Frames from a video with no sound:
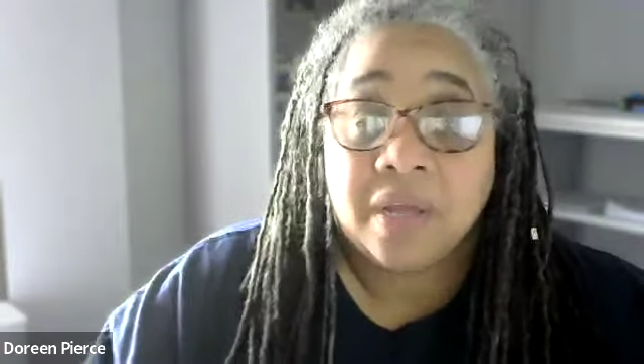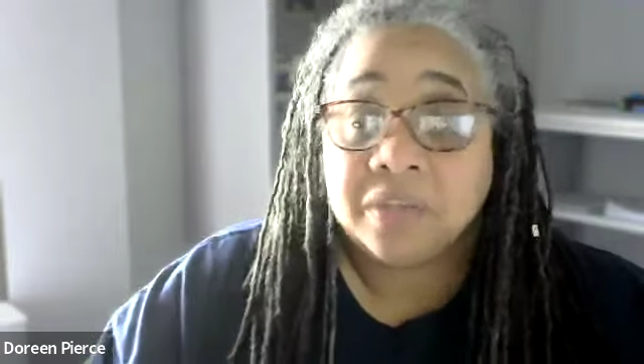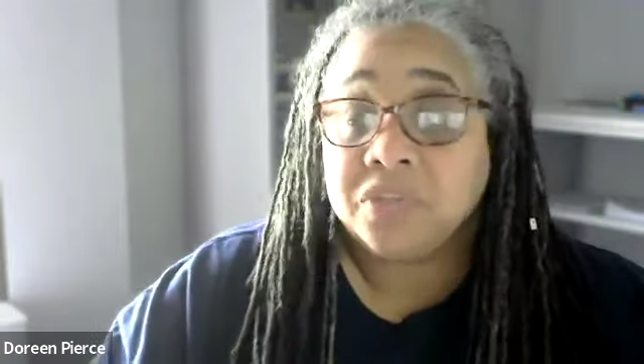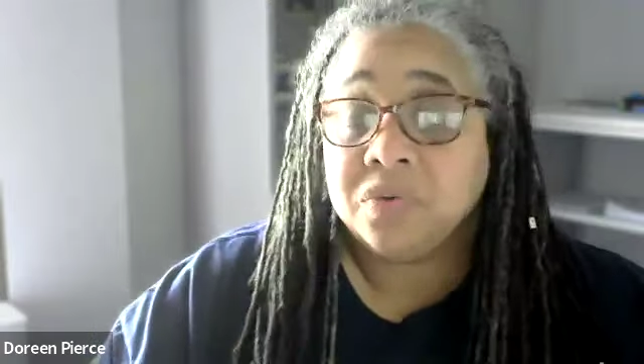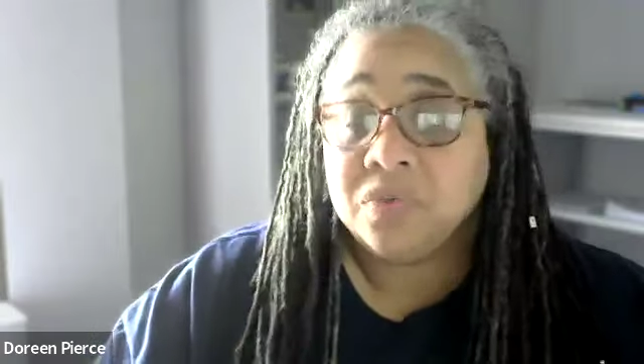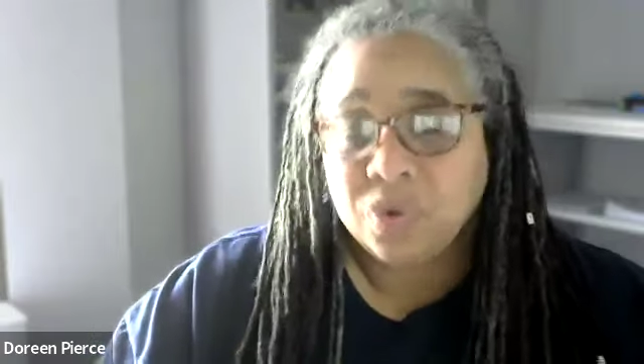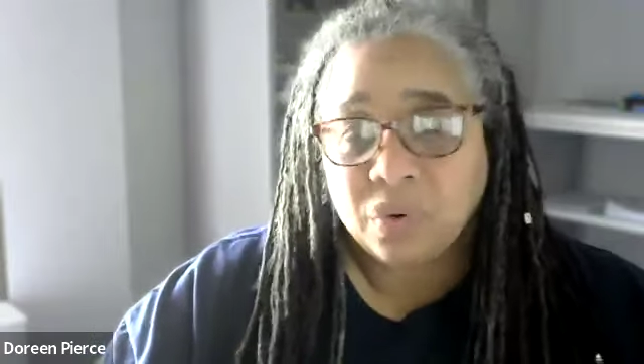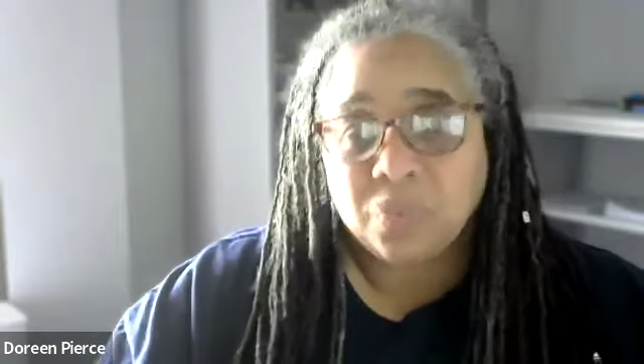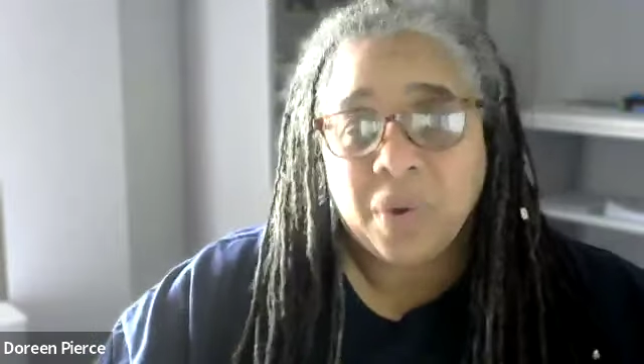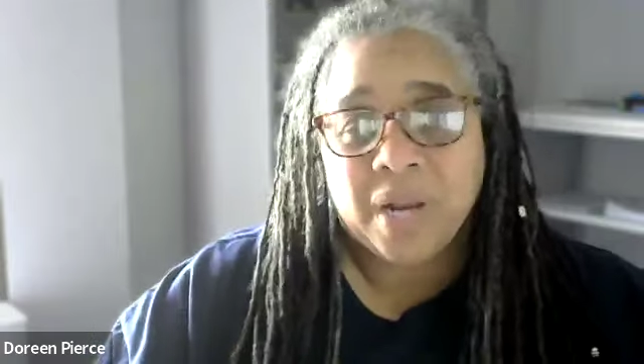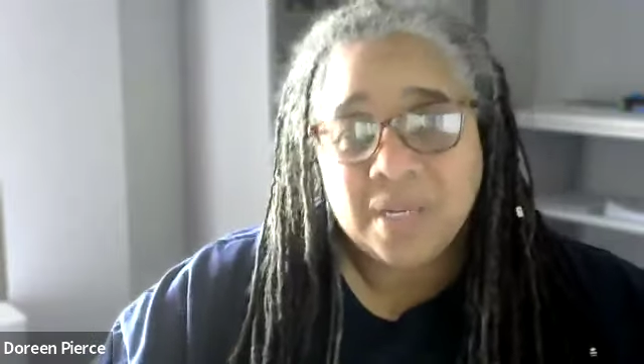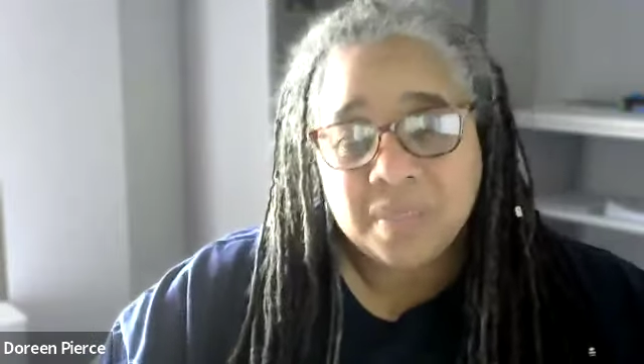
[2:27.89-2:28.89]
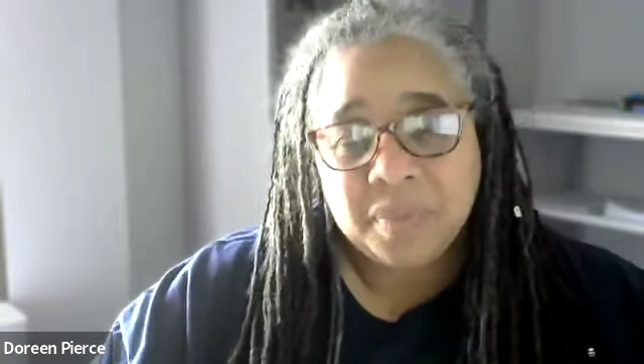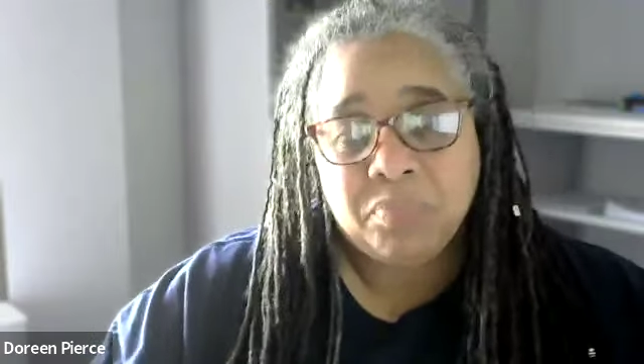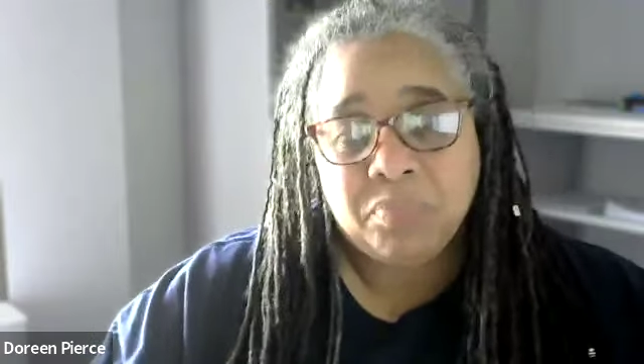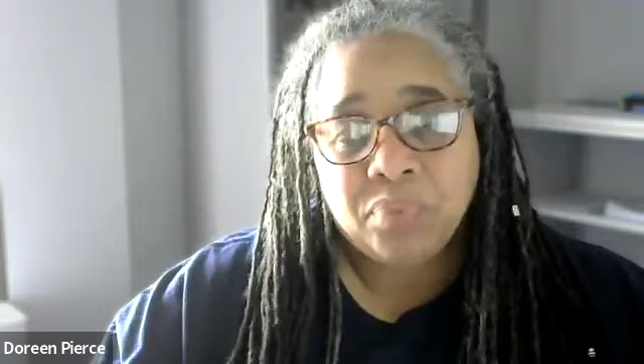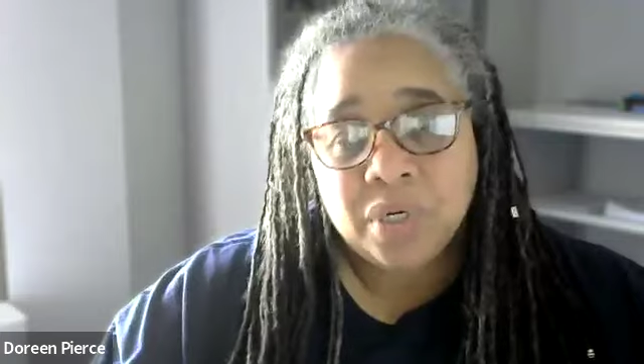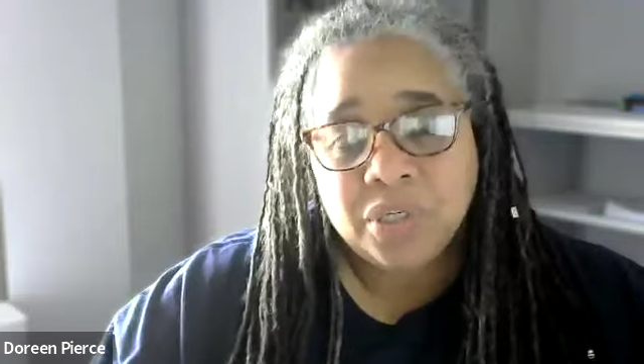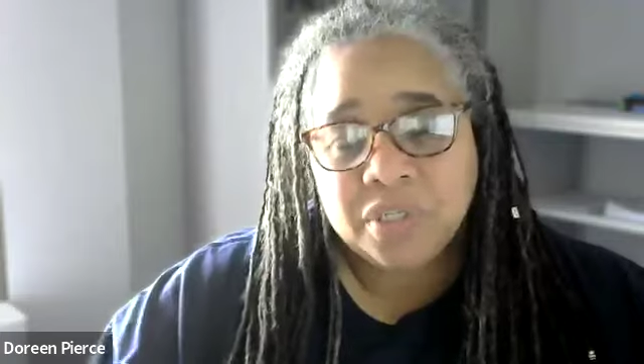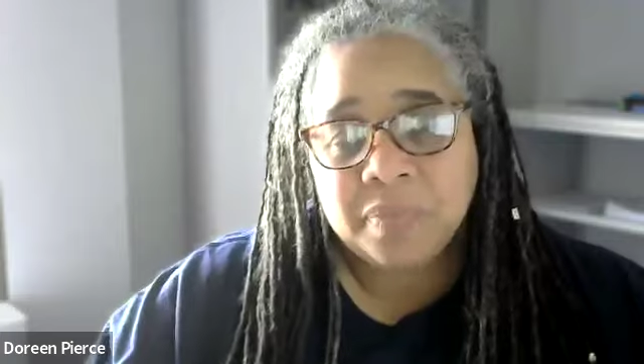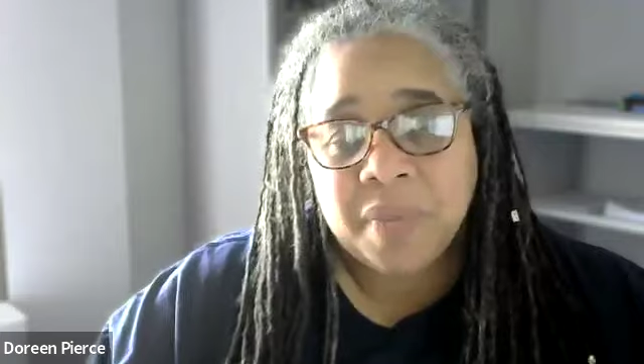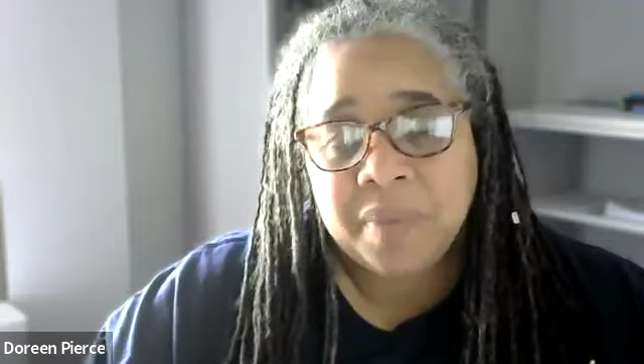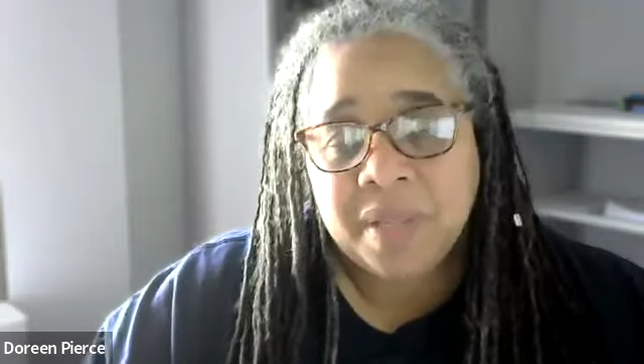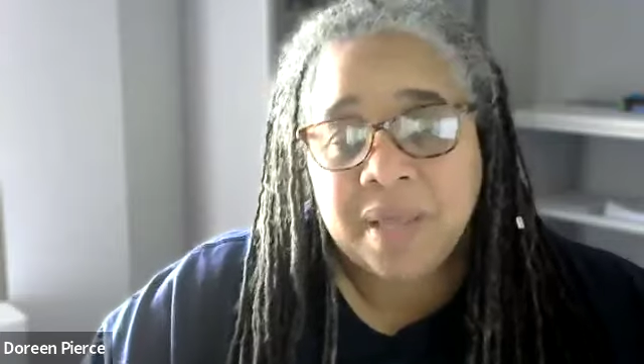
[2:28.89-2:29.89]
students who are ready to be pushed,
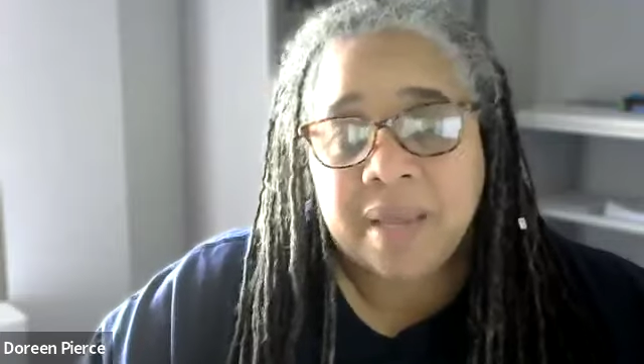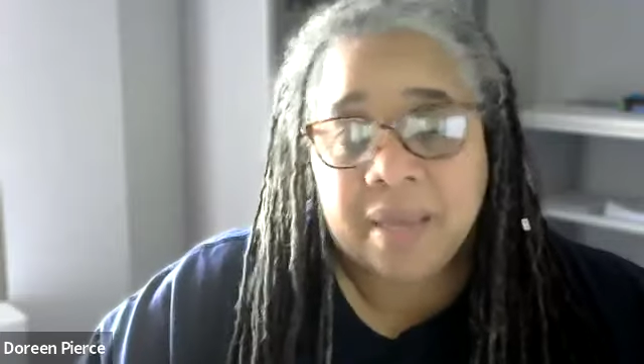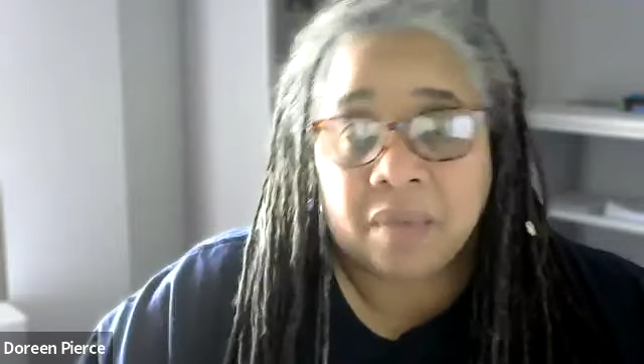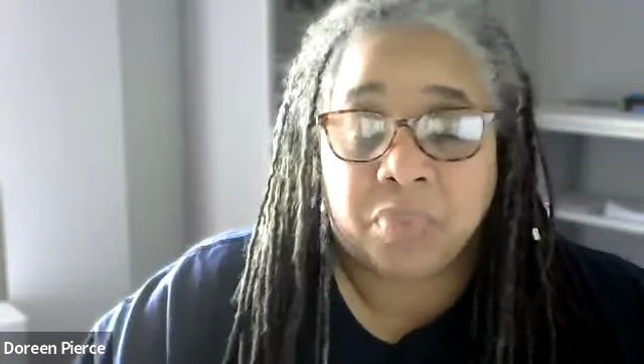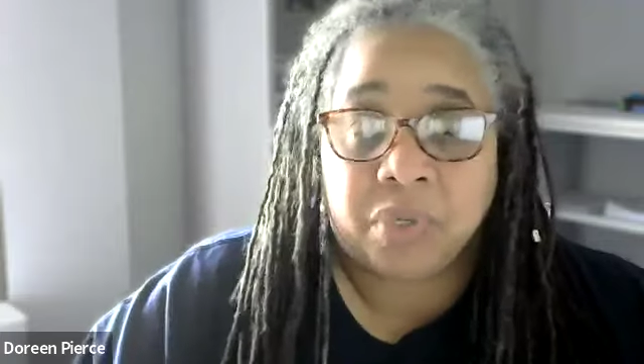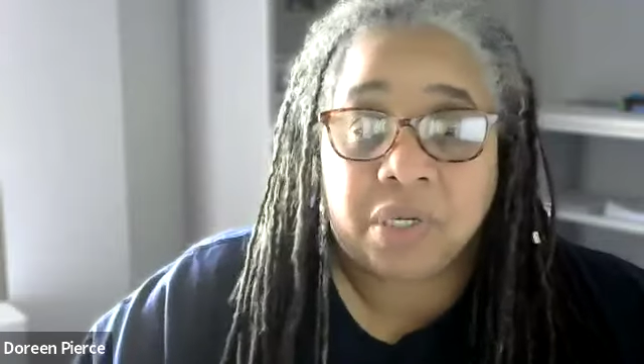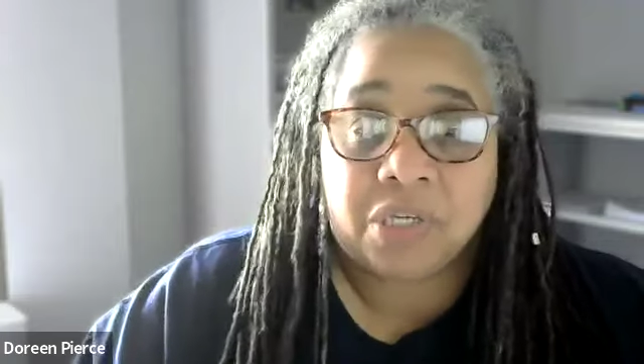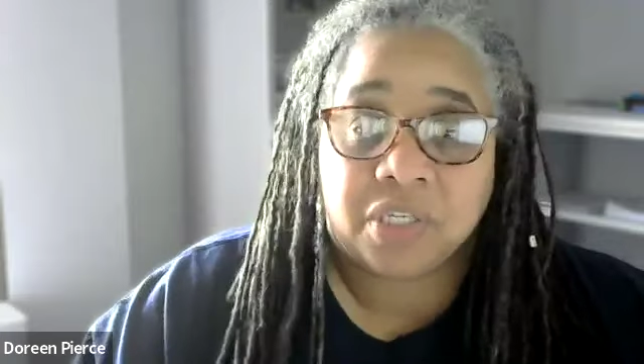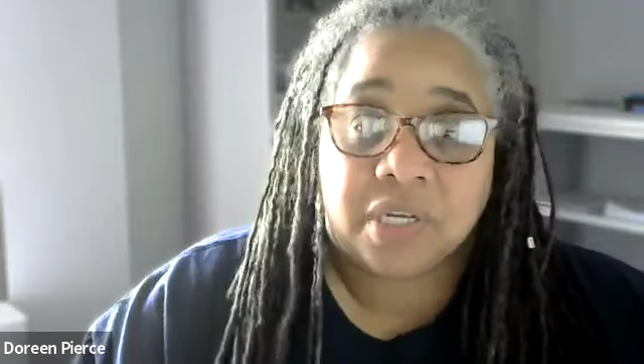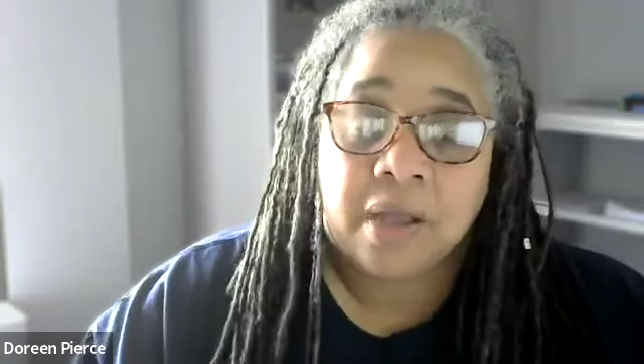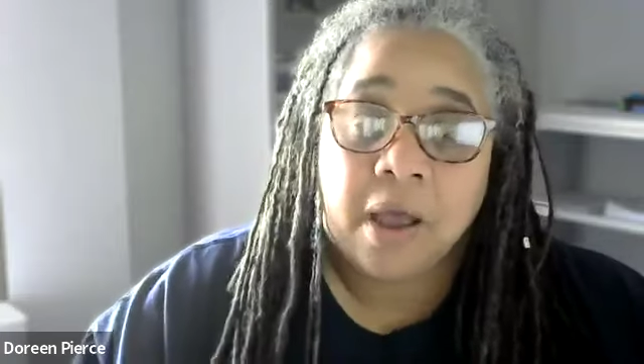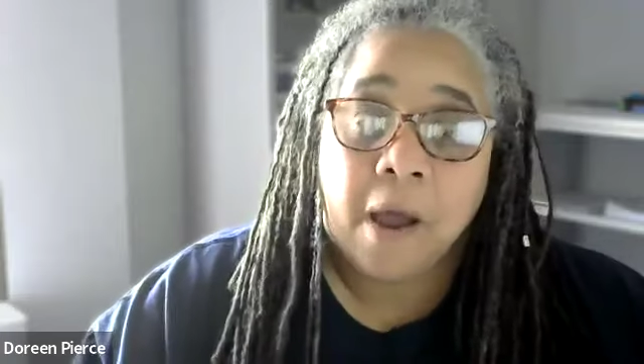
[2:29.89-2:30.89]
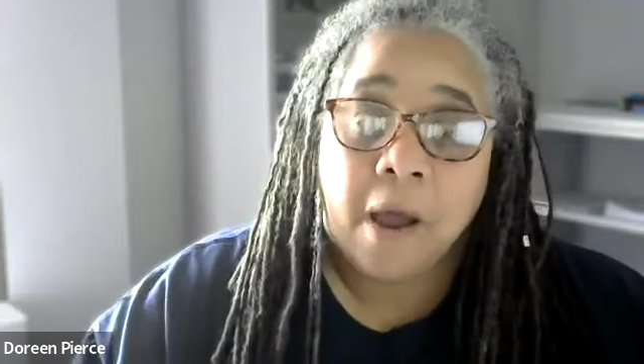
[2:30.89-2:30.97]
maybe they get pushed.